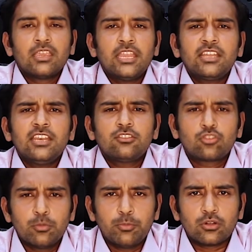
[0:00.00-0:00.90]
increased
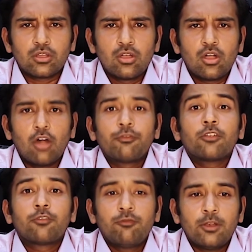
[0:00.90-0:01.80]
throughput of your
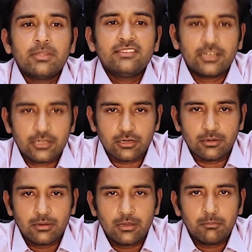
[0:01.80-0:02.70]
fulfillment
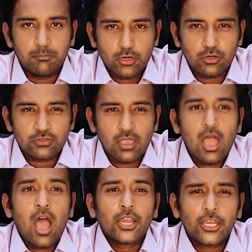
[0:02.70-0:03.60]
center because
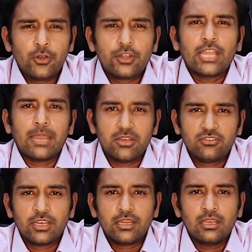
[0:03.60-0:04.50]
accurate
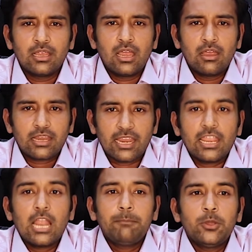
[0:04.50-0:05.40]
dimensioning can
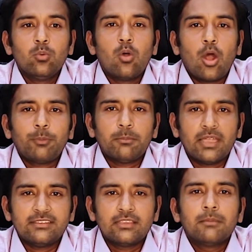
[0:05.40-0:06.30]
help you
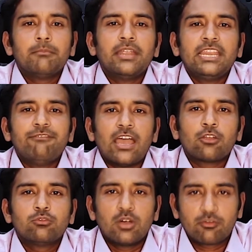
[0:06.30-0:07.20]
optimize many
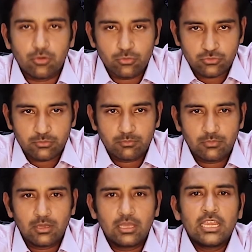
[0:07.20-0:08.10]
warehouse workflows.
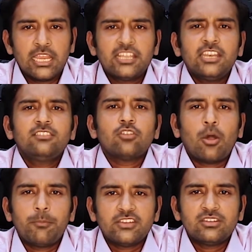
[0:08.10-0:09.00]
Increased
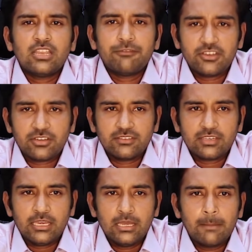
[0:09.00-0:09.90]
operational
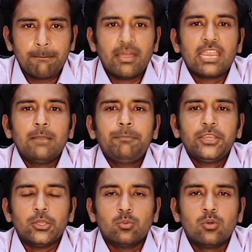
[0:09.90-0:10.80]
efficiency by
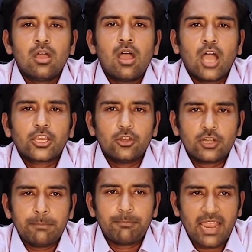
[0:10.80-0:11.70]
helping you
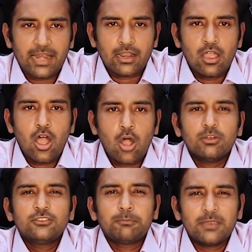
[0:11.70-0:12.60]
accurately plan how
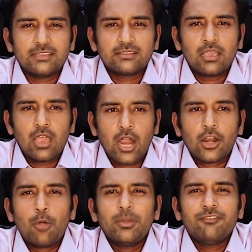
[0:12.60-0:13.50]
much space and
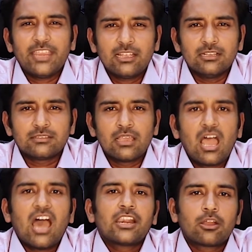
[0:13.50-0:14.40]
how many vehicles
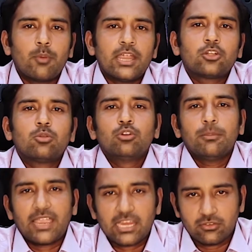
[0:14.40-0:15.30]
are required to move the
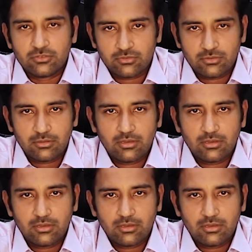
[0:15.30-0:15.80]
packages.